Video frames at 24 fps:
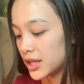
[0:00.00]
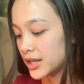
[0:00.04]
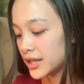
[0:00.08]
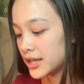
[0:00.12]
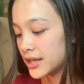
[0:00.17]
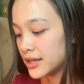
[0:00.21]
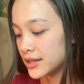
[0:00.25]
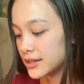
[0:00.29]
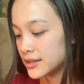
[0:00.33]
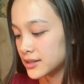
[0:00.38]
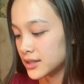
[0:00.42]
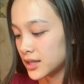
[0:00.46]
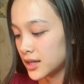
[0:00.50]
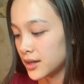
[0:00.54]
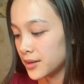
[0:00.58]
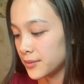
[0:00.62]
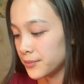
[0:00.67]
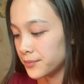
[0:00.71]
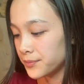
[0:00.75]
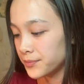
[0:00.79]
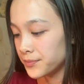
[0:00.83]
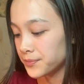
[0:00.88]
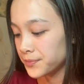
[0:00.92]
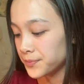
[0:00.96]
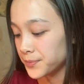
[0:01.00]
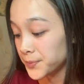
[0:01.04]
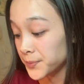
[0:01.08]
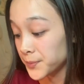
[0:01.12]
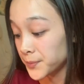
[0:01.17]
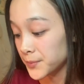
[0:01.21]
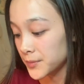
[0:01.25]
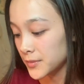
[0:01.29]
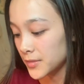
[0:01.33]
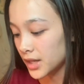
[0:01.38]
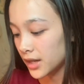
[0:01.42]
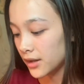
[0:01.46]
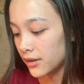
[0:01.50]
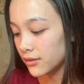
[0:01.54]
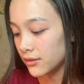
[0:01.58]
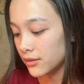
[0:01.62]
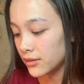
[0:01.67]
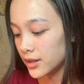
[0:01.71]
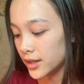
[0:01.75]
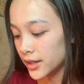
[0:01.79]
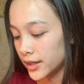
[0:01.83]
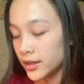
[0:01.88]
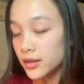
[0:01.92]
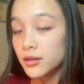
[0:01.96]
is
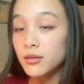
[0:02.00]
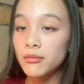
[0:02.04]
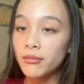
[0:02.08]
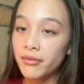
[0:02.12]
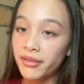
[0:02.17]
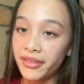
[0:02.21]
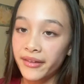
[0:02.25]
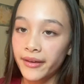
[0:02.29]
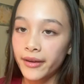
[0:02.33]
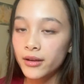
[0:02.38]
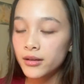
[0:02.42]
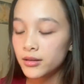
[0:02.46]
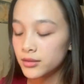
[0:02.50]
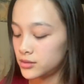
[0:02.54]
like thick.